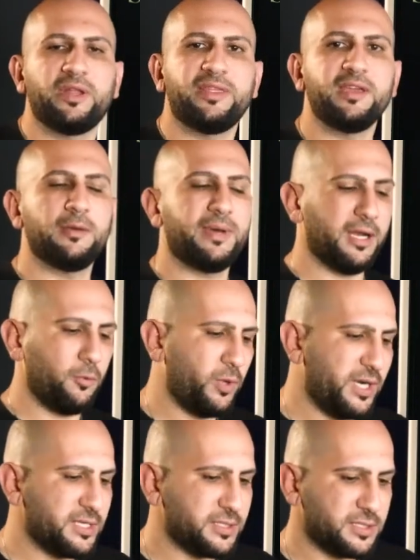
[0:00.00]
to think about it, what
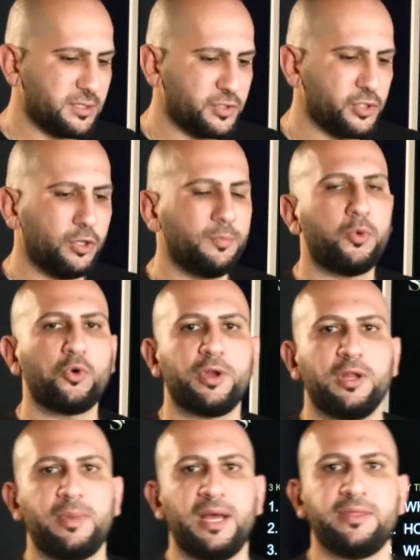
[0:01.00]
is so important
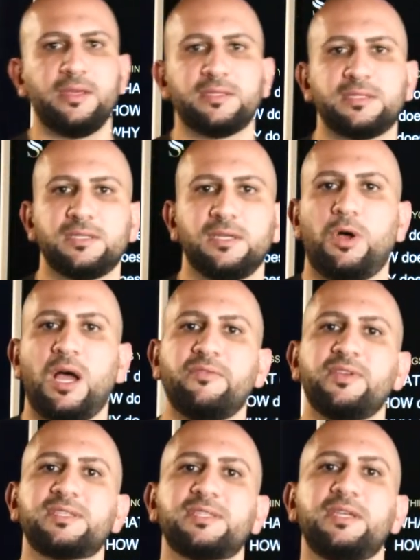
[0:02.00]
about this? Well,
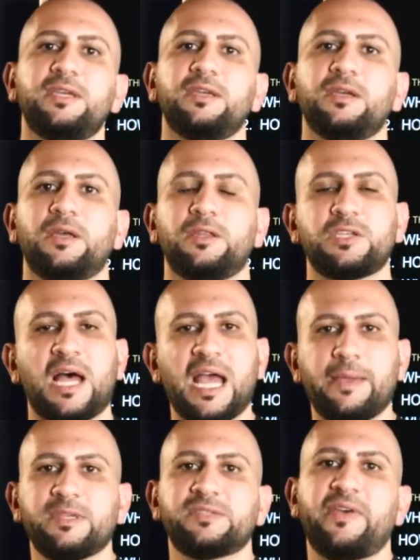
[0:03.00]
obviously,
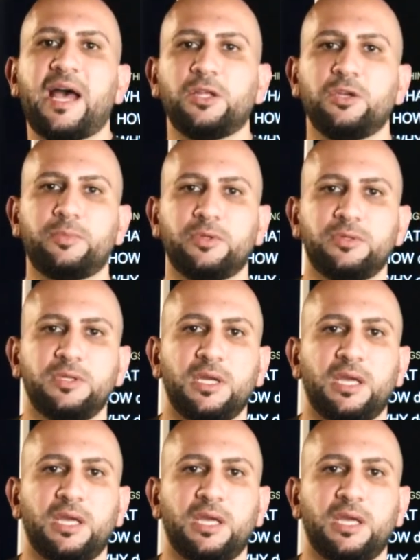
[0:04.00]
time is valuable.